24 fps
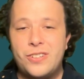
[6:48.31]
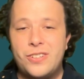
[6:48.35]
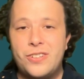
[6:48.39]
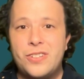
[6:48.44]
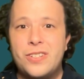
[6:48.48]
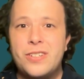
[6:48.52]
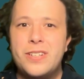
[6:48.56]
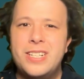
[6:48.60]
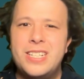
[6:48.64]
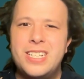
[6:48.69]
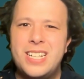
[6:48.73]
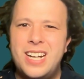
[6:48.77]
So
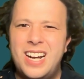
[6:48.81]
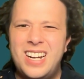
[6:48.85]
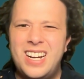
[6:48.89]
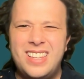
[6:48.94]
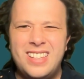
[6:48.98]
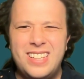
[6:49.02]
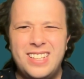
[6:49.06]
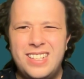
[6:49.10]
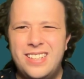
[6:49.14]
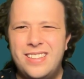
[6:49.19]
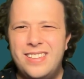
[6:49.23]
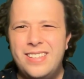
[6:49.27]
I just
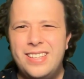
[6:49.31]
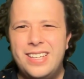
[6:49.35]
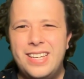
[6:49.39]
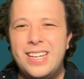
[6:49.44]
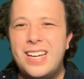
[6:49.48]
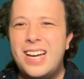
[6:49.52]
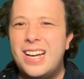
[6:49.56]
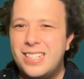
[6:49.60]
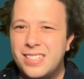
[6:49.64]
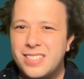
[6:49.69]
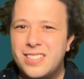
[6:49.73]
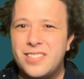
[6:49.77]
highlighted the
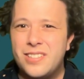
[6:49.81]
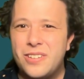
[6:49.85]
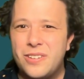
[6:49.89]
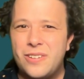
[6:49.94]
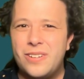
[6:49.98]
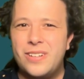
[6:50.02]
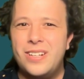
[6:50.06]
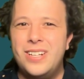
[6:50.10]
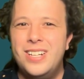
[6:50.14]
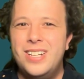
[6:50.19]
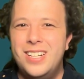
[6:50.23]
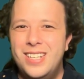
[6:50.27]
ester
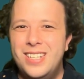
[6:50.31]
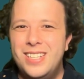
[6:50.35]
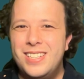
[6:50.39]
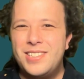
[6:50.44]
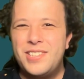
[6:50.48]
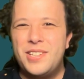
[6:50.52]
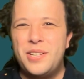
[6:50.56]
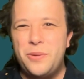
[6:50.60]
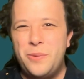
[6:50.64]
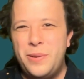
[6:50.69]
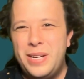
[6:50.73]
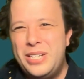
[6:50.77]
so
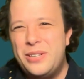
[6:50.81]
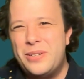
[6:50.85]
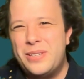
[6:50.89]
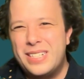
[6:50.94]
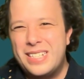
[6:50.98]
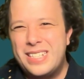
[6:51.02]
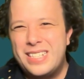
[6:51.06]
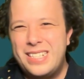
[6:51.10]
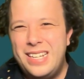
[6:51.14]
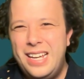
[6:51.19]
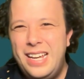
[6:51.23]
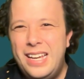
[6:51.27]
that way you can
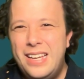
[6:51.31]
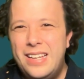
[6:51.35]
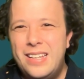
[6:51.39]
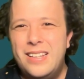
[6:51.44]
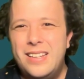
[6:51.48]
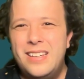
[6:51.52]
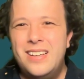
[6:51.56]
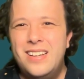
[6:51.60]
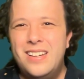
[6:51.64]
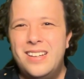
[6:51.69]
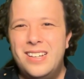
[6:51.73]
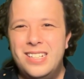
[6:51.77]
see it
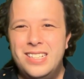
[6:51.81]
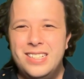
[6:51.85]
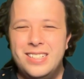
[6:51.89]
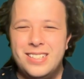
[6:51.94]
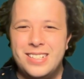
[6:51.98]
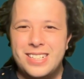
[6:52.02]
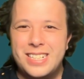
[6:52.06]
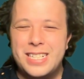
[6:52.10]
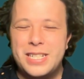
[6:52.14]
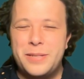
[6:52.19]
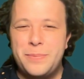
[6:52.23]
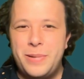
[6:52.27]
and
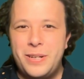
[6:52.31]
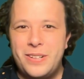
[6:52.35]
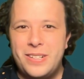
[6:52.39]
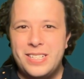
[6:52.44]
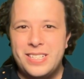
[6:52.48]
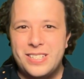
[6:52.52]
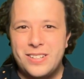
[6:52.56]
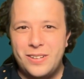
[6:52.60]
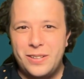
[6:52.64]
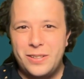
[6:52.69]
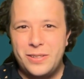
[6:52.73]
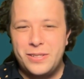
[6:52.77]
experience
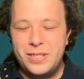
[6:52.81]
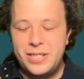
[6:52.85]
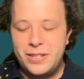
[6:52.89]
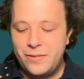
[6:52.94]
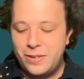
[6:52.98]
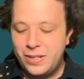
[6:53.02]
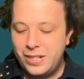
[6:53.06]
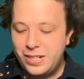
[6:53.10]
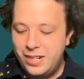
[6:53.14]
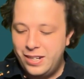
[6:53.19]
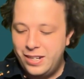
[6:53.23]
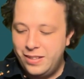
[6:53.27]
all those
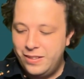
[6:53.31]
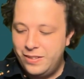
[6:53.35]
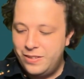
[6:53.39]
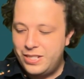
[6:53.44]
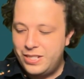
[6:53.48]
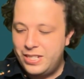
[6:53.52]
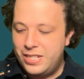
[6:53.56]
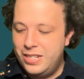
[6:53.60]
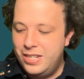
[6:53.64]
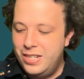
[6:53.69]
different colors.